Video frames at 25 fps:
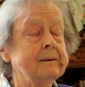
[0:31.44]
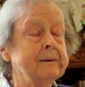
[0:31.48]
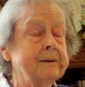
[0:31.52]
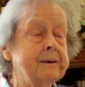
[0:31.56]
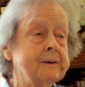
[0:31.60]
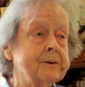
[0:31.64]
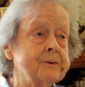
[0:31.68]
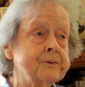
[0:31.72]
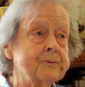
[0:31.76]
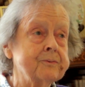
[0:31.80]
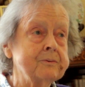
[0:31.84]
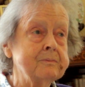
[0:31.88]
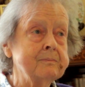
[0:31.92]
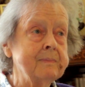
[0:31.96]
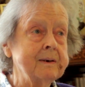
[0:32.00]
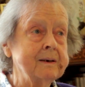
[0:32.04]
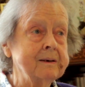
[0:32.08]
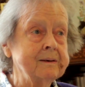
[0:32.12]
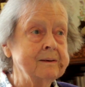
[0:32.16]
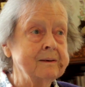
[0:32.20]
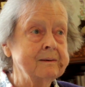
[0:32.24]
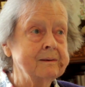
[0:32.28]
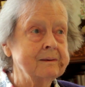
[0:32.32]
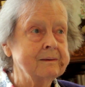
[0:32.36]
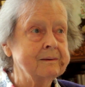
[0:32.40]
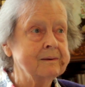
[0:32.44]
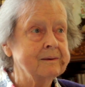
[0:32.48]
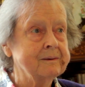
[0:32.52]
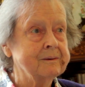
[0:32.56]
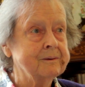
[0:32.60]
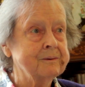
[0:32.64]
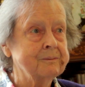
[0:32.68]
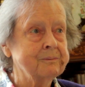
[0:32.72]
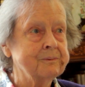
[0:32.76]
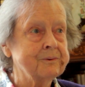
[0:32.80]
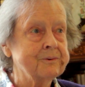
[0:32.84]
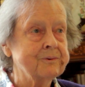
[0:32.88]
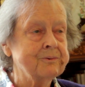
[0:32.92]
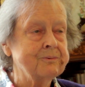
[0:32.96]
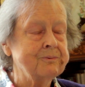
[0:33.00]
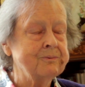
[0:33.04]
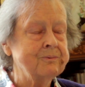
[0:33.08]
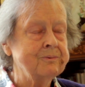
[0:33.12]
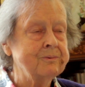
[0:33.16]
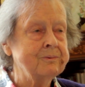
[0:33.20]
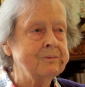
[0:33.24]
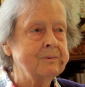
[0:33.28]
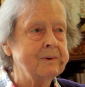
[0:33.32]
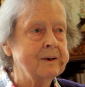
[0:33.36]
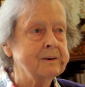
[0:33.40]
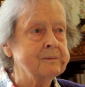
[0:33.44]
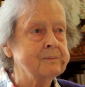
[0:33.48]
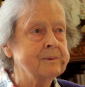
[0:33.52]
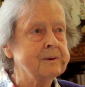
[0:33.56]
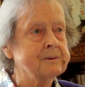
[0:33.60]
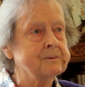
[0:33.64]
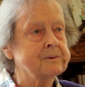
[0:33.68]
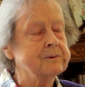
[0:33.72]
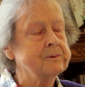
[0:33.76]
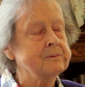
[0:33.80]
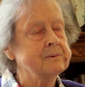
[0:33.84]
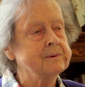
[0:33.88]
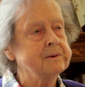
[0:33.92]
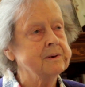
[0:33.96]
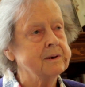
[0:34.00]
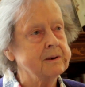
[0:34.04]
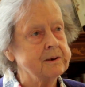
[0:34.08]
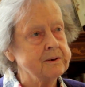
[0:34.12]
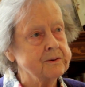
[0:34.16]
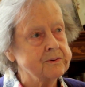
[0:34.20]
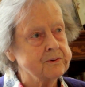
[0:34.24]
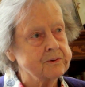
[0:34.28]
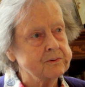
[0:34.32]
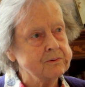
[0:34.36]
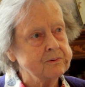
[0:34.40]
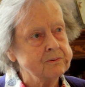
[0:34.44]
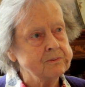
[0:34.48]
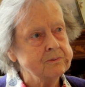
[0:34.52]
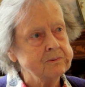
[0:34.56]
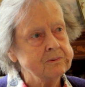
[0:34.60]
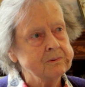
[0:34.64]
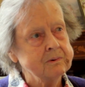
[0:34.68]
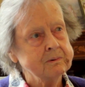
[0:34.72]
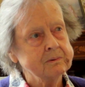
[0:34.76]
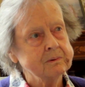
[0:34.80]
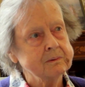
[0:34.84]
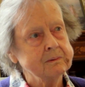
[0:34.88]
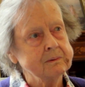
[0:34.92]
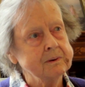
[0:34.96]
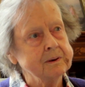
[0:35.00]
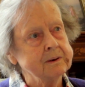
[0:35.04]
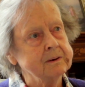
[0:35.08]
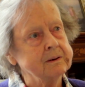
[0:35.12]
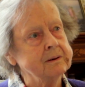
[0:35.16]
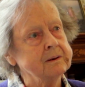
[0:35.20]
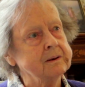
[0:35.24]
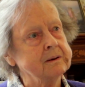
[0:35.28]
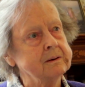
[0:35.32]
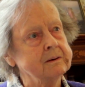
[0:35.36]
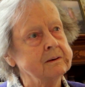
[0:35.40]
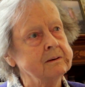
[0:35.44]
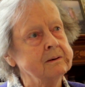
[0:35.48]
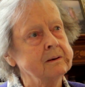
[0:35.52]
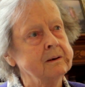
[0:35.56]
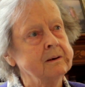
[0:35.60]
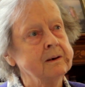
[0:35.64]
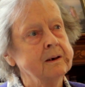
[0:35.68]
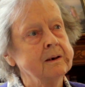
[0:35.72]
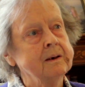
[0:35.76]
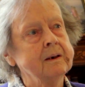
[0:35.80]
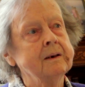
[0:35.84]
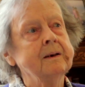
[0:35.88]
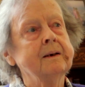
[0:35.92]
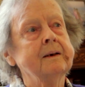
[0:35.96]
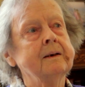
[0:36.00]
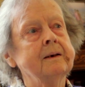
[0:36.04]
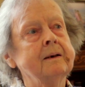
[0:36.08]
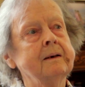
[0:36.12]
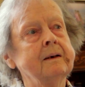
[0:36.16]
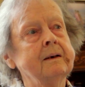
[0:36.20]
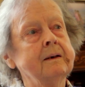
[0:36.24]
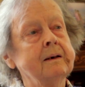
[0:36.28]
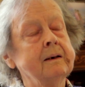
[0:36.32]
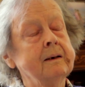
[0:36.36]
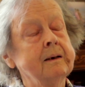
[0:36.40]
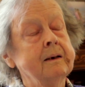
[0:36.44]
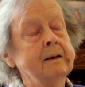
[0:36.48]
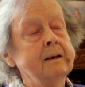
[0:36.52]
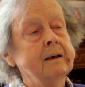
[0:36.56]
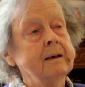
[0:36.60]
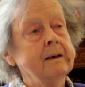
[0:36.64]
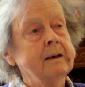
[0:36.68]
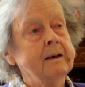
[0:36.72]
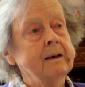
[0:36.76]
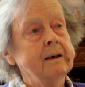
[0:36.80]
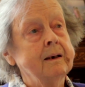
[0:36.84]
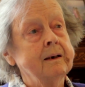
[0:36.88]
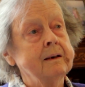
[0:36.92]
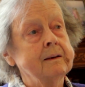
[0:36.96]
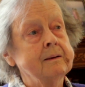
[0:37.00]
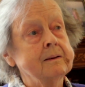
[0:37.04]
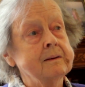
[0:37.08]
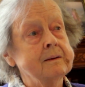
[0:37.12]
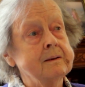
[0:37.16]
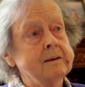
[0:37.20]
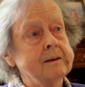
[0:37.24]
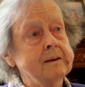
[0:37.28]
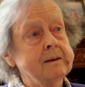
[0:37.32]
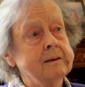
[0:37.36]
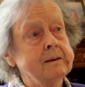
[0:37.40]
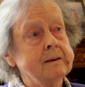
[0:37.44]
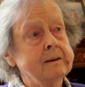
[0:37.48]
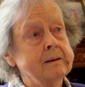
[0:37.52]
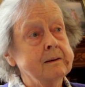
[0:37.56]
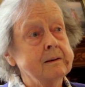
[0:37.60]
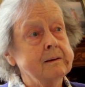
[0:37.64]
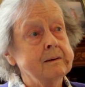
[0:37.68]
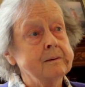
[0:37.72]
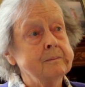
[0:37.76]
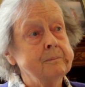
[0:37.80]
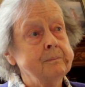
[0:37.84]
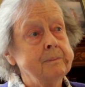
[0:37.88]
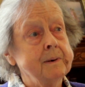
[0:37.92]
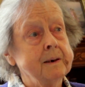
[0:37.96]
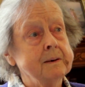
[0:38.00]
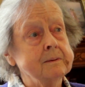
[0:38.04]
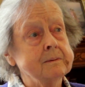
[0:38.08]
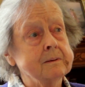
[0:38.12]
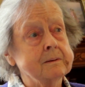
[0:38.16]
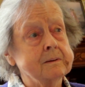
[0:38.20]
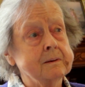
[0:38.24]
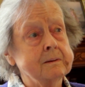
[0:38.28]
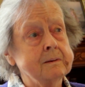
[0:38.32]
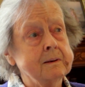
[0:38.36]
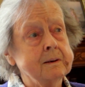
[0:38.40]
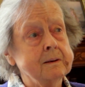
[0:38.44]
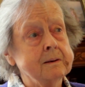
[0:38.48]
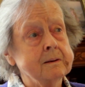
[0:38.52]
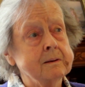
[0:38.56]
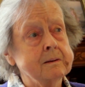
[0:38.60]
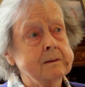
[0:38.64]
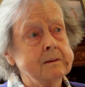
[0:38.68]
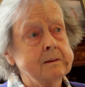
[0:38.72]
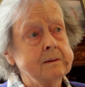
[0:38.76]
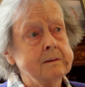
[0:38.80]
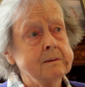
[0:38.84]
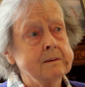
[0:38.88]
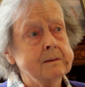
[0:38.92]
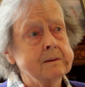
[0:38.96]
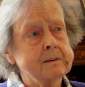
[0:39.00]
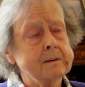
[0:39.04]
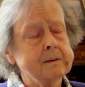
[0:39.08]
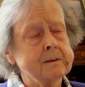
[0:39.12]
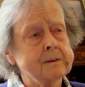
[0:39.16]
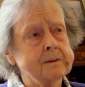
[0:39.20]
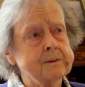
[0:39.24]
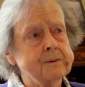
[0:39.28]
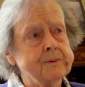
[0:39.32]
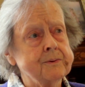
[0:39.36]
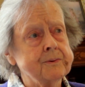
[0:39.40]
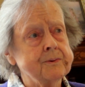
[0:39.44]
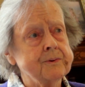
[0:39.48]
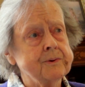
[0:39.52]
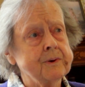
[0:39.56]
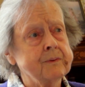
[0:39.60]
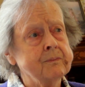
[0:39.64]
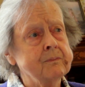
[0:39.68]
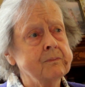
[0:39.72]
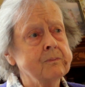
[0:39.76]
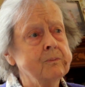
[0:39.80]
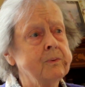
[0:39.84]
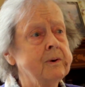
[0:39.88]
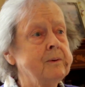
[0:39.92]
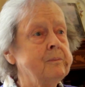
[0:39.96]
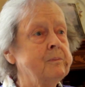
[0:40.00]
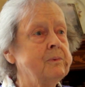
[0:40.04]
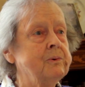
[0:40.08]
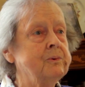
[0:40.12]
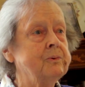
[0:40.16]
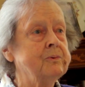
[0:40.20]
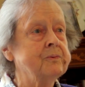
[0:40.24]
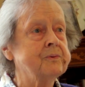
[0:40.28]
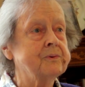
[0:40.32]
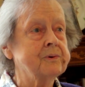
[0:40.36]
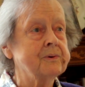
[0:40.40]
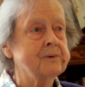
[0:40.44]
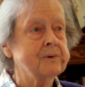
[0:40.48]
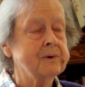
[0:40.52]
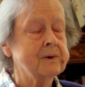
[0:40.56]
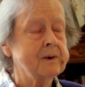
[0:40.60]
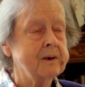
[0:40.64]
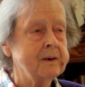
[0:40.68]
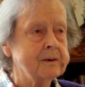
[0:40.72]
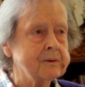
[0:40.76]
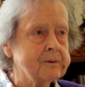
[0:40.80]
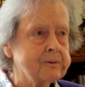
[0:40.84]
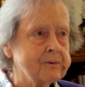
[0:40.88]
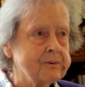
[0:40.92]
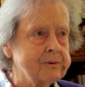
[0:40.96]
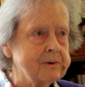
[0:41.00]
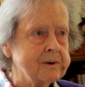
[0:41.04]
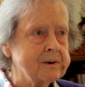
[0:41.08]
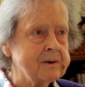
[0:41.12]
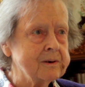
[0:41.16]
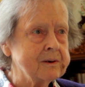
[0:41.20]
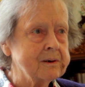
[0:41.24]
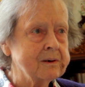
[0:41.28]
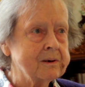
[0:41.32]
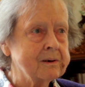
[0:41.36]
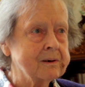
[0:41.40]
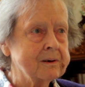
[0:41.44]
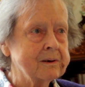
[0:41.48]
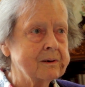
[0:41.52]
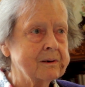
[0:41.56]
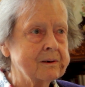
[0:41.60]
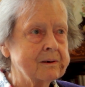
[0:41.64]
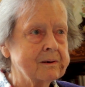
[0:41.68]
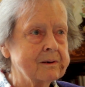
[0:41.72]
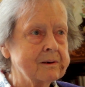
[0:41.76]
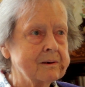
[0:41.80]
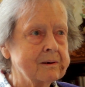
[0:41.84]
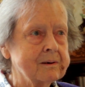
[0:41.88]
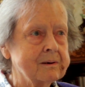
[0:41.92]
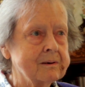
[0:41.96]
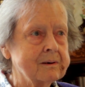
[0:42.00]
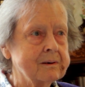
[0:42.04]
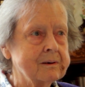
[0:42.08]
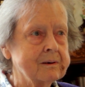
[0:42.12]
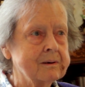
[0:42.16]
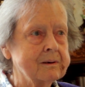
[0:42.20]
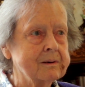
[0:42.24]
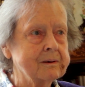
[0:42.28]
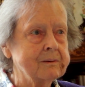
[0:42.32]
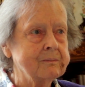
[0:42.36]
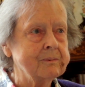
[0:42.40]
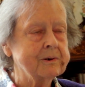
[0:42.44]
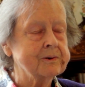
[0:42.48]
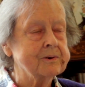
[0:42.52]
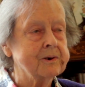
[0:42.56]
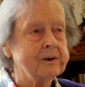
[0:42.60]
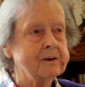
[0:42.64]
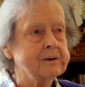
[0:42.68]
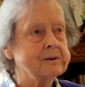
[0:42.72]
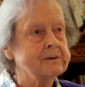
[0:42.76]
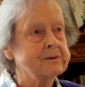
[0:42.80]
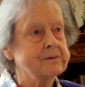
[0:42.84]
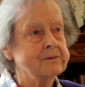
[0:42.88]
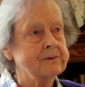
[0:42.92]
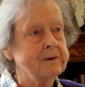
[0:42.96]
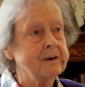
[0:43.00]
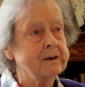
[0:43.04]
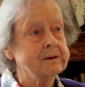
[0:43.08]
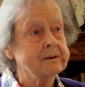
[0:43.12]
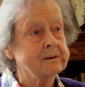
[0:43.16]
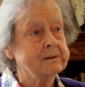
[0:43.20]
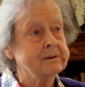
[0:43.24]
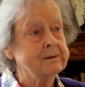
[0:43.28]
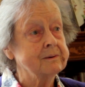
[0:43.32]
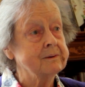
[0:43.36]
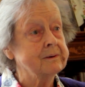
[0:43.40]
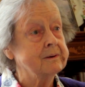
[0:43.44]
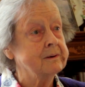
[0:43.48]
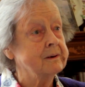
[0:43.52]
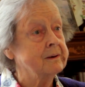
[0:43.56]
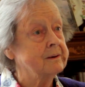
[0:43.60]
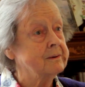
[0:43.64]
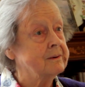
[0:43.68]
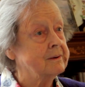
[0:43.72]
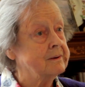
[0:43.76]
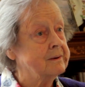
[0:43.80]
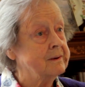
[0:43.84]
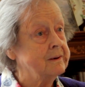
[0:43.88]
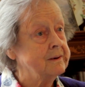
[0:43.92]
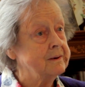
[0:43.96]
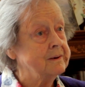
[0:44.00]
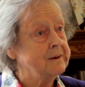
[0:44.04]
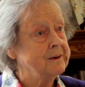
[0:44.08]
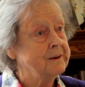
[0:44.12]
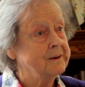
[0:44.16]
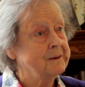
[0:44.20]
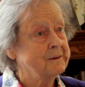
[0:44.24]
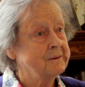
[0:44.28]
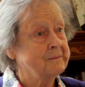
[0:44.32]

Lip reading: a nursery maid, and it was all, I went to a day school near here. And then about 1937 we moved to the country, which I disliked intensely.